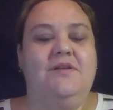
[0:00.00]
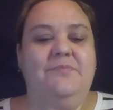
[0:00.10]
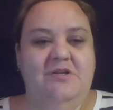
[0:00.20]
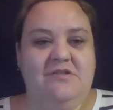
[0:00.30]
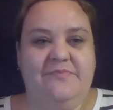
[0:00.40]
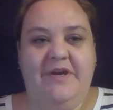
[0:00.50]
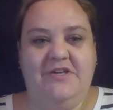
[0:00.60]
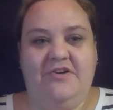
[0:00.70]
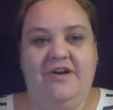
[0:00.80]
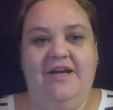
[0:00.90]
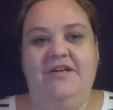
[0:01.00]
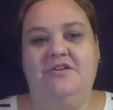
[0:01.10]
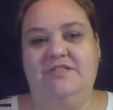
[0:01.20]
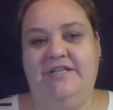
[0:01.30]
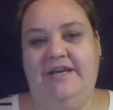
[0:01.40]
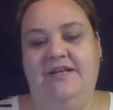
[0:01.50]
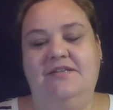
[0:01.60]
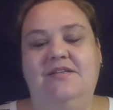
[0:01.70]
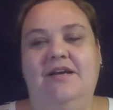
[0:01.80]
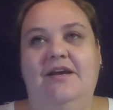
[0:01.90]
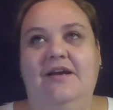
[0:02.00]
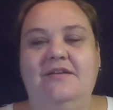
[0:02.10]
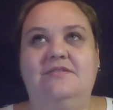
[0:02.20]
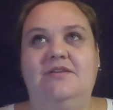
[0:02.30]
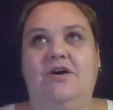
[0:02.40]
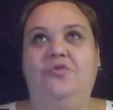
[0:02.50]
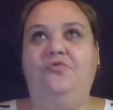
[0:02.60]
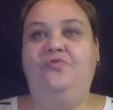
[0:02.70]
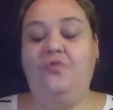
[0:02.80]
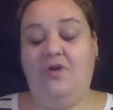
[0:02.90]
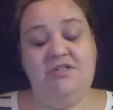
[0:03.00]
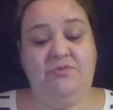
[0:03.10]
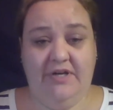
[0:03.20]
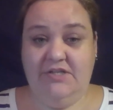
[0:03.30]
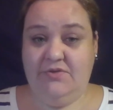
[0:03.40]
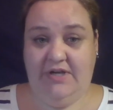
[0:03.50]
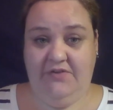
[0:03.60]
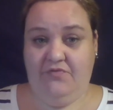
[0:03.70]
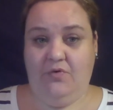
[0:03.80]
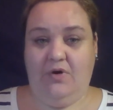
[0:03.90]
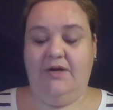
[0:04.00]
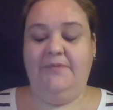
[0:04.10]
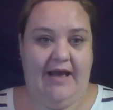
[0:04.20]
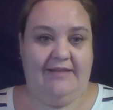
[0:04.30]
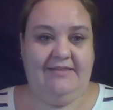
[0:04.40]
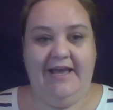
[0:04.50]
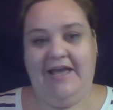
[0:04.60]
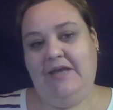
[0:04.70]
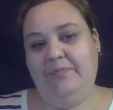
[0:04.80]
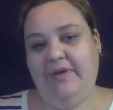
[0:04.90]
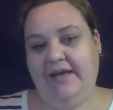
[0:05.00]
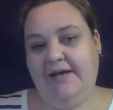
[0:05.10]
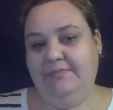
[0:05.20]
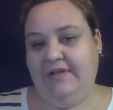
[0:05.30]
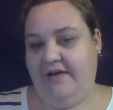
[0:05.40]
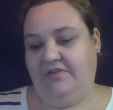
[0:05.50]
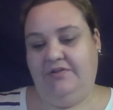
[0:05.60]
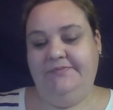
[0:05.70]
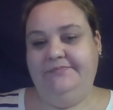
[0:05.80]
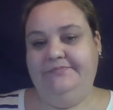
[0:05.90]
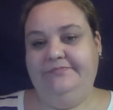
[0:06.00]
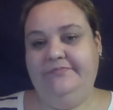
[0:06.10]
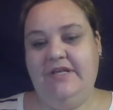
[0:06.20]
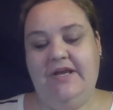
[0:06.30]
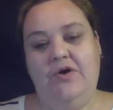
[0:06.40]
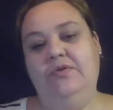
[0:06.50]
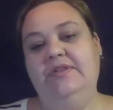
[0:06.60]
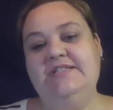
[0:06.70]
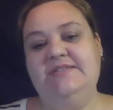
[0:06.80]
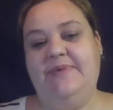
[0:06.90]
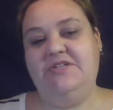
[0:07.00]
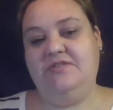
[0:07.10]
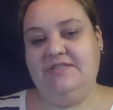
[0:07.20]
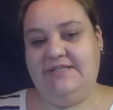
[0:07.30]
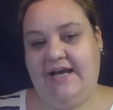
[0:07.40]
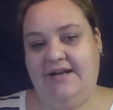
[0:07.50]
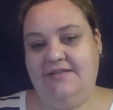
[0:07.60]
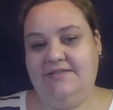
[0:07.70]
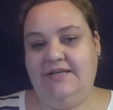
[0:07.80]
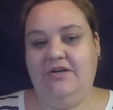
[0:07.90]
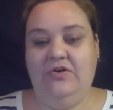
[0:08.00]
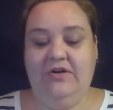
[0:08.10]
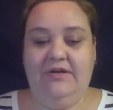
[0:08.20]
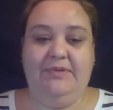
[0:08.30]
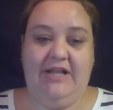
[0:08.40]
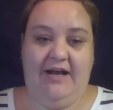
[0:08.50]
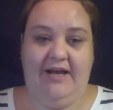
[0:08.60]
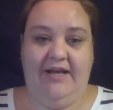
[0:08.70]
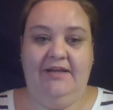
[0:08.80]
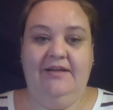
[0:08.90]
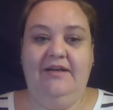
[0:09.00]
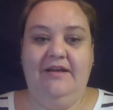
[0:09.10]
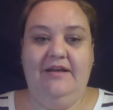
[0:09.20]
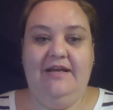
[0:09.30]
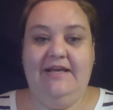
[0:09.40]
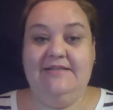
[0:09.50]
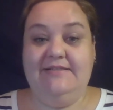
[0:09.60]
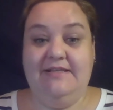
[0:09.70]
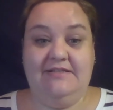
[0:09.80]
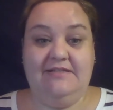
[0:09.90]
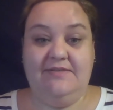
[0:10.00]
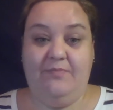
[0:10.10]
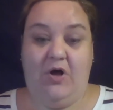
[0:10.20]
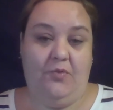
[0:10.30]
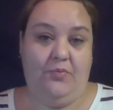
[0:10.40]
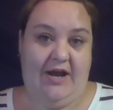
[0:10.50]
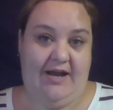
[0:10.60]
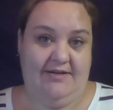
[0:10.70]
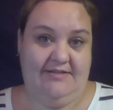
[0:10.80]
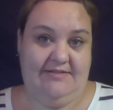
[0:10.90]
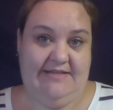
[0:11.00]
let me just make sure I understand. So for 2024, at the APM level, the only special status that could apply is this small practice